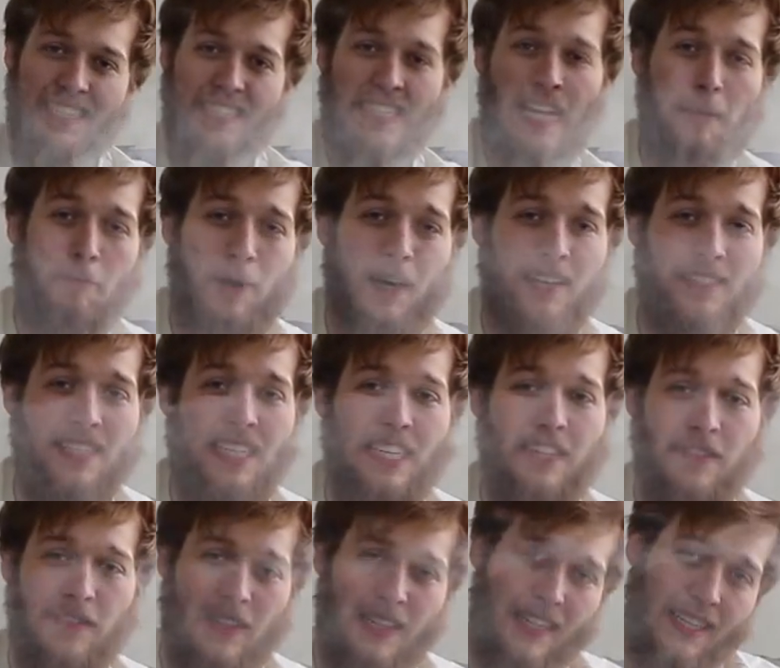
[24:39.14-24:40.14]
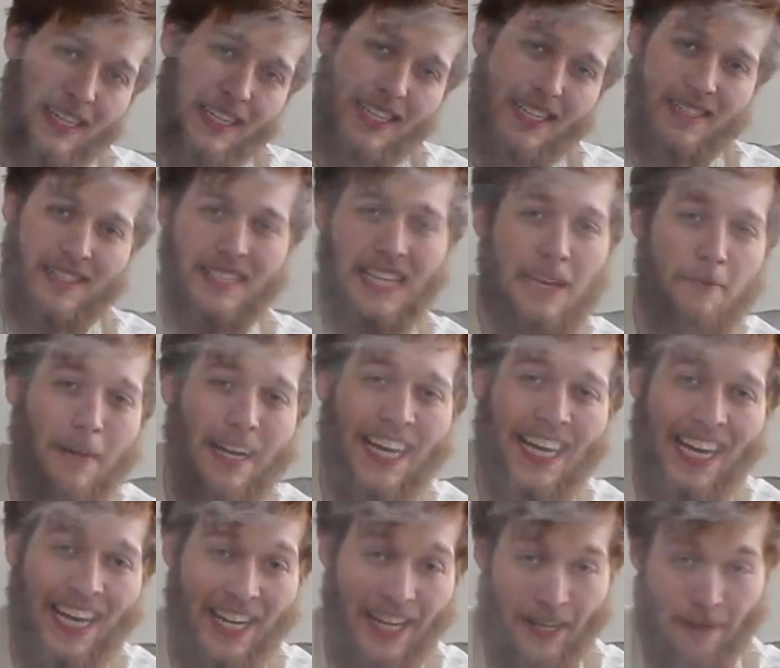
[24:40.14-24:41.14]
Stay positive. Stay
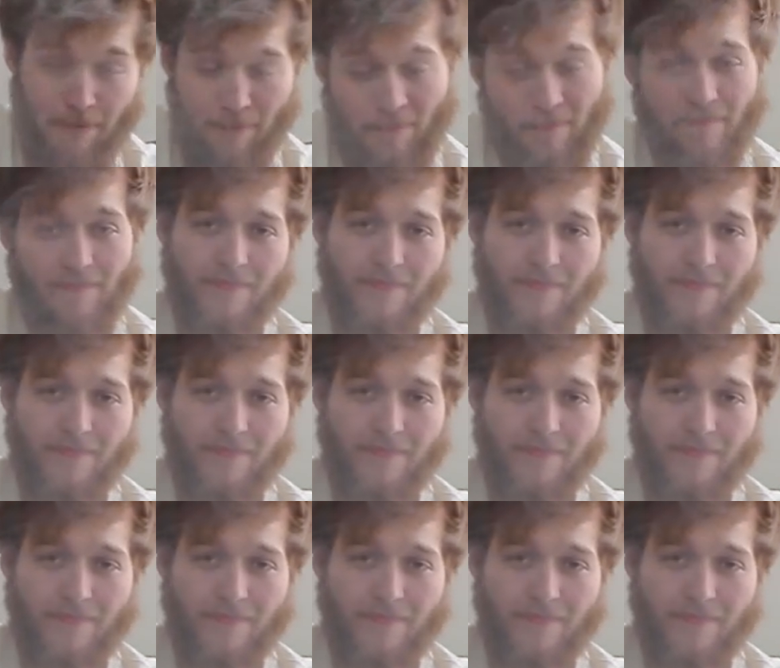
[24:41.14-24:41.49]
medicated.